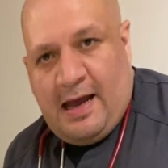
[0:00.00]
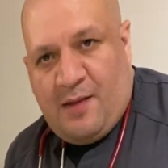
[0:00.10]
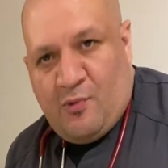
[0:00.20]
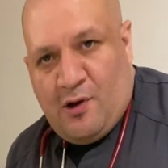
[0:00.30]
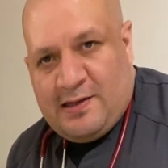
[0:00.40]

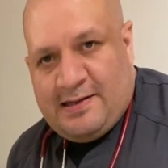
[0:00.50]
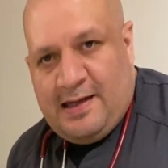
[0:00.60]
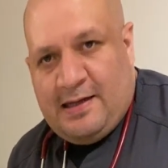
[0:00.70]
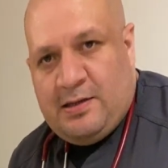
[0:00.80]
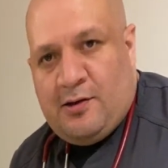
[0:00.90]

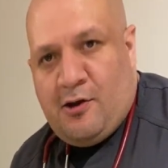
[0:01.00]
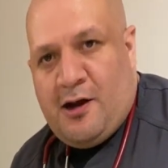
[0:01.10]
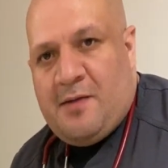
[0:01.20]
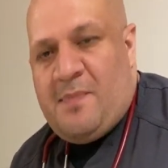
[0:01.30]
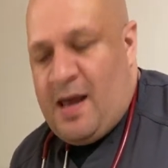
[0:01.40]
hyperextend their
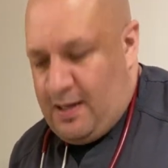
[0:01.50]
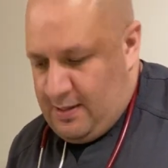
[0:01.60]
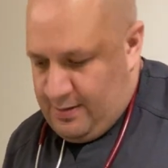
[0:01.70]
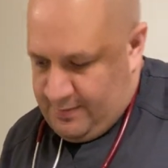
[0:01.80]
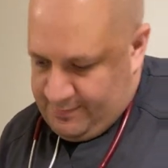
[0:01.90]
head back.